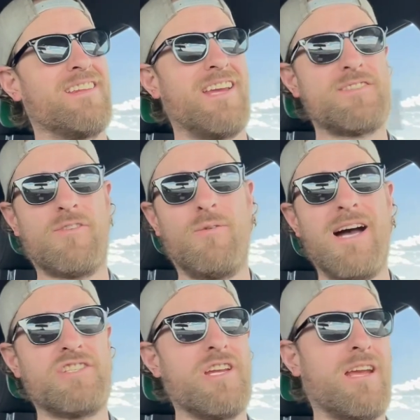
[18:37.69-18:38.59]
Thanks for
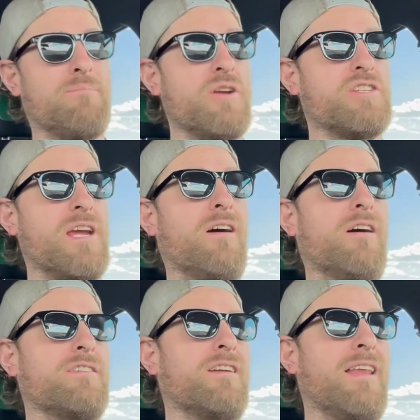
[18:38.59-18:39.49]
watching. I appreciate
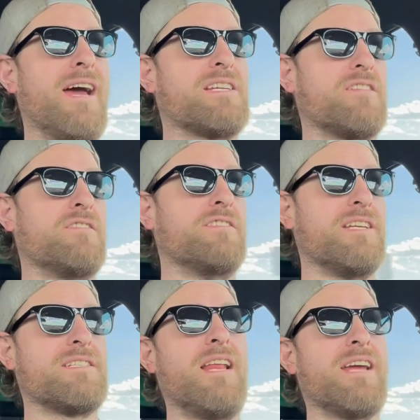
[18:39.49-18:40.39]
all your likes, all your
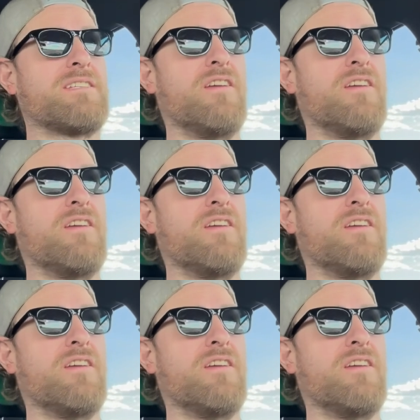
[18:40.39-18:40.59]
dislikes,